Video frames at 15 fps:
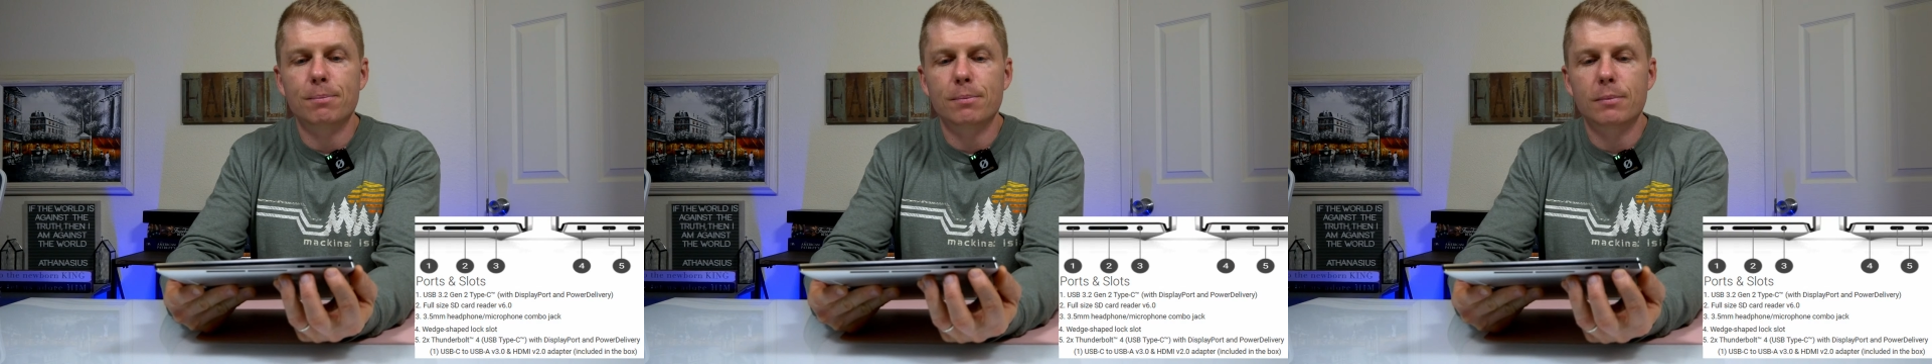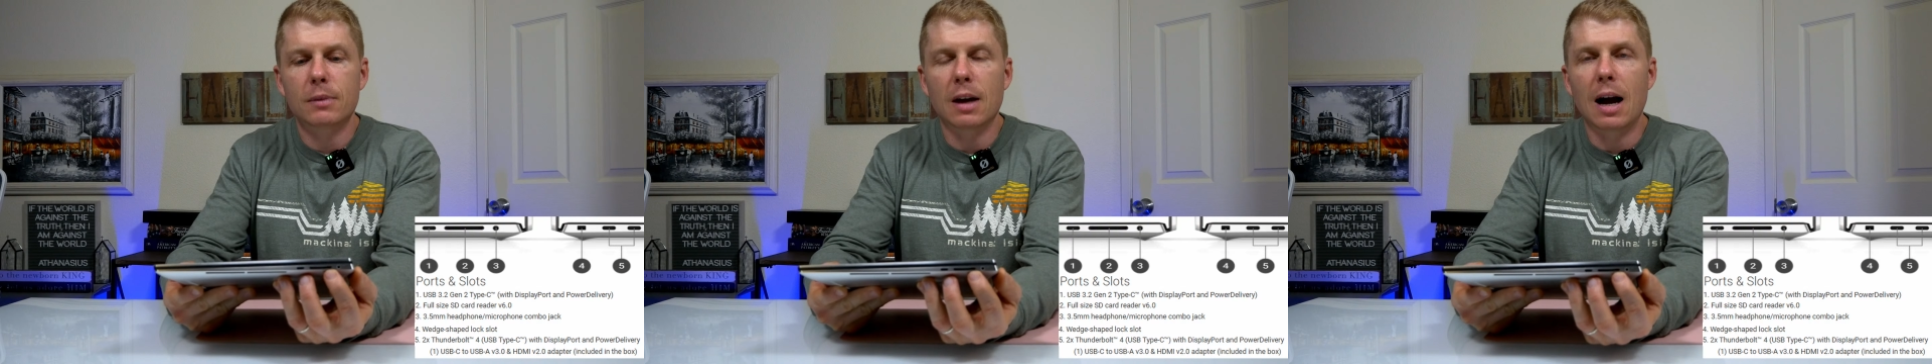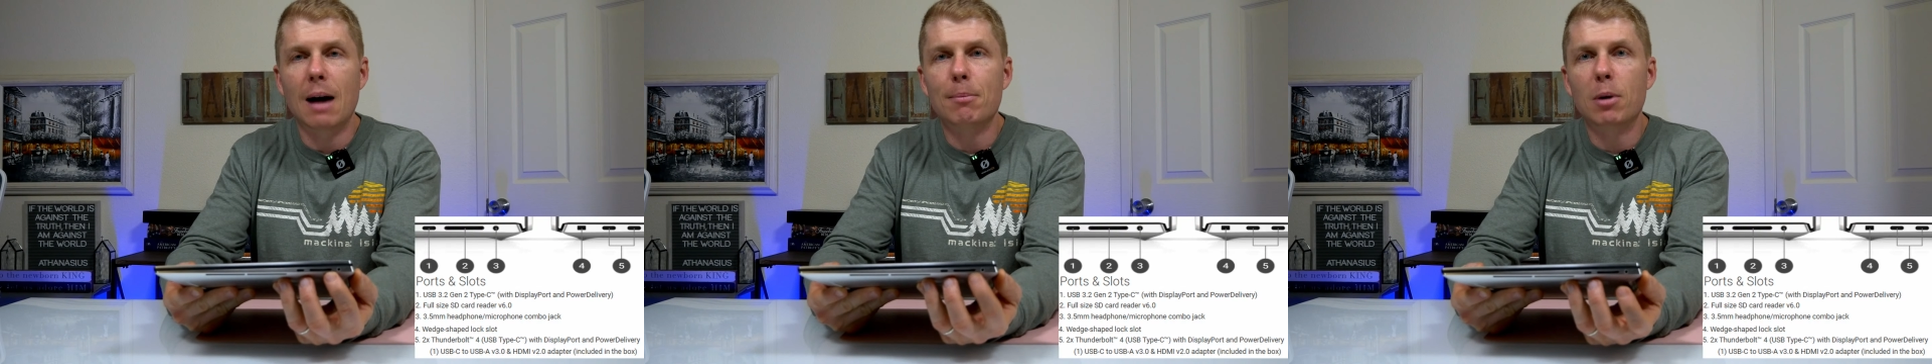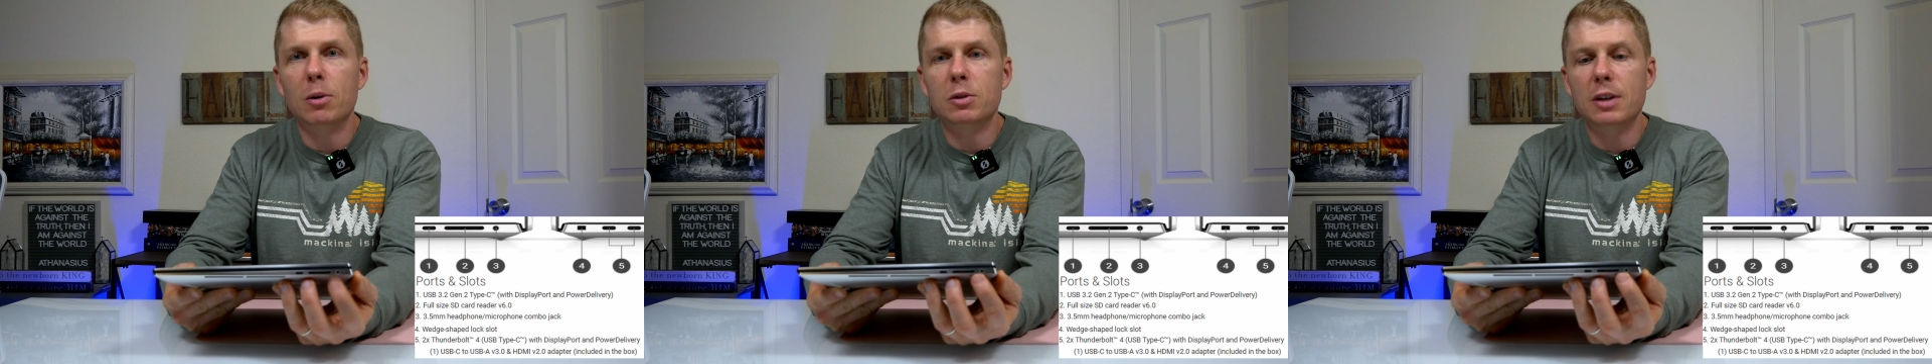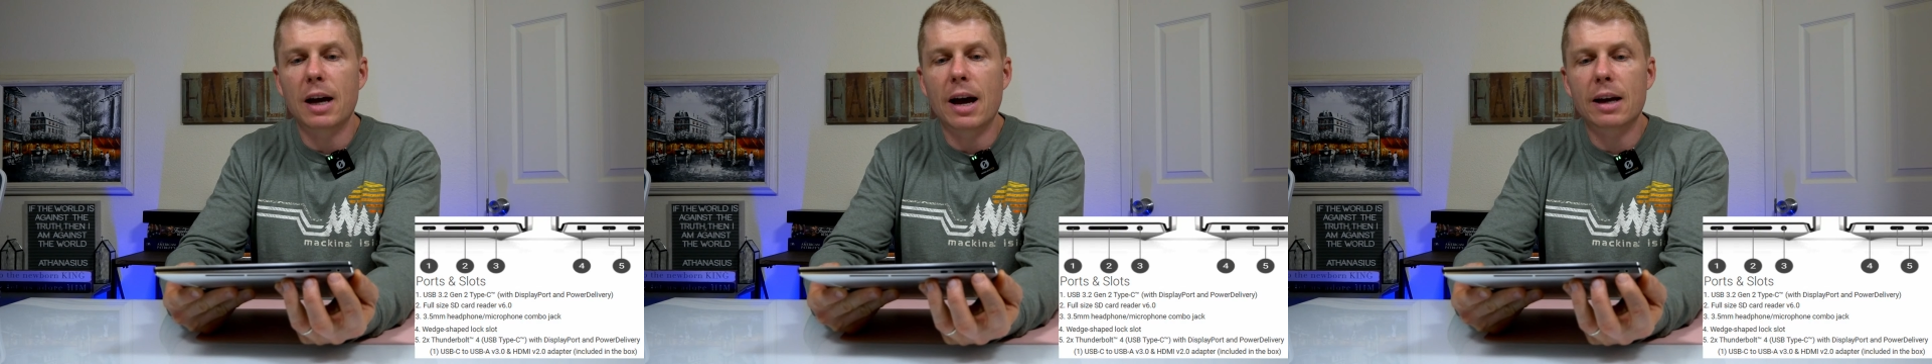combo
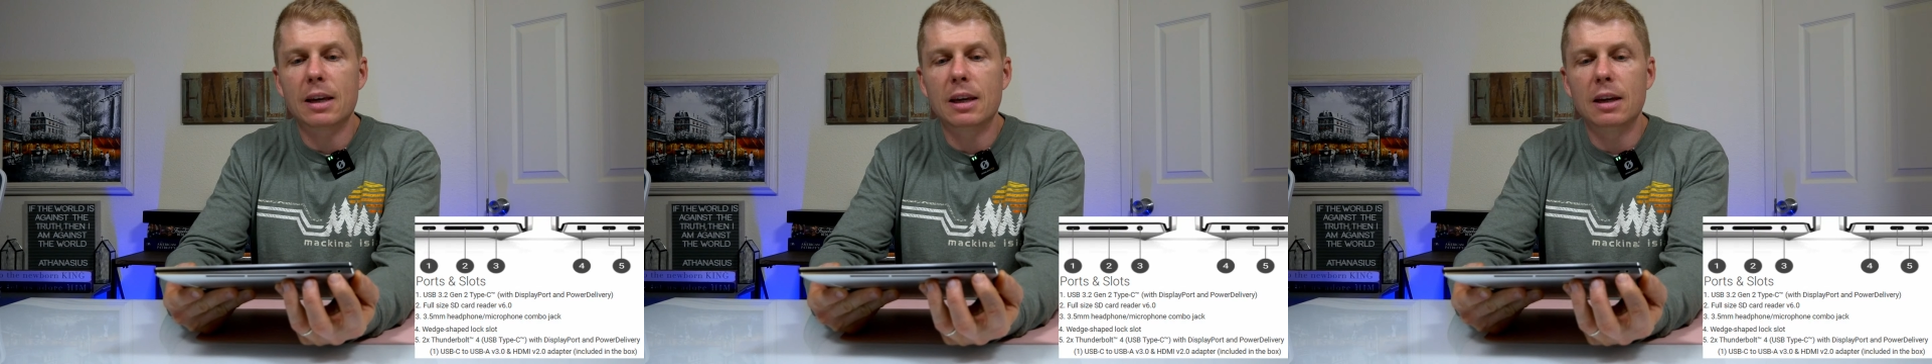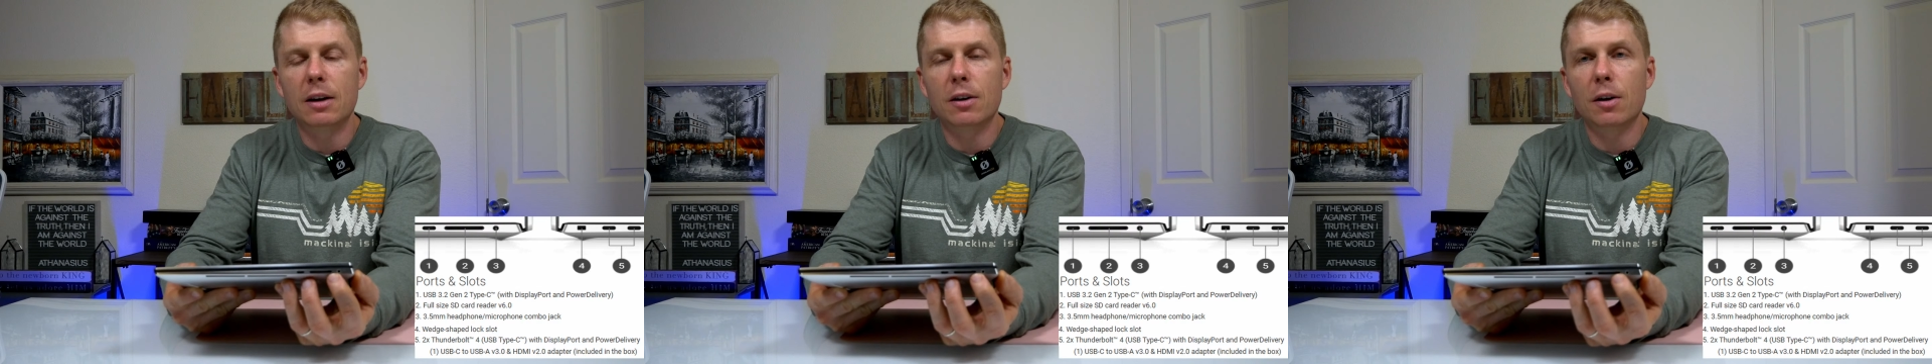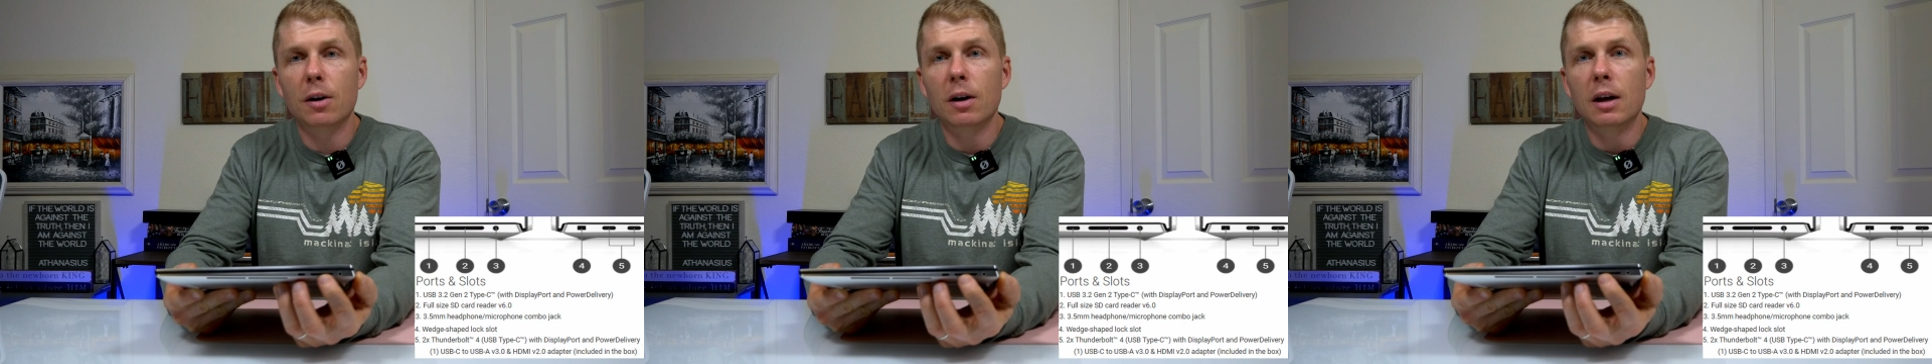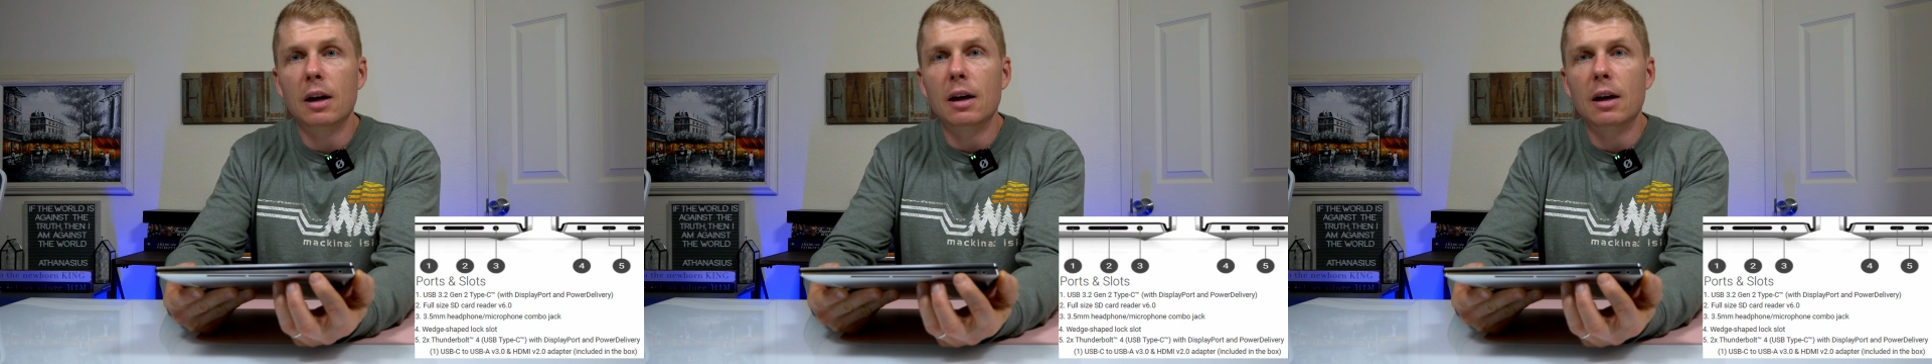jack here.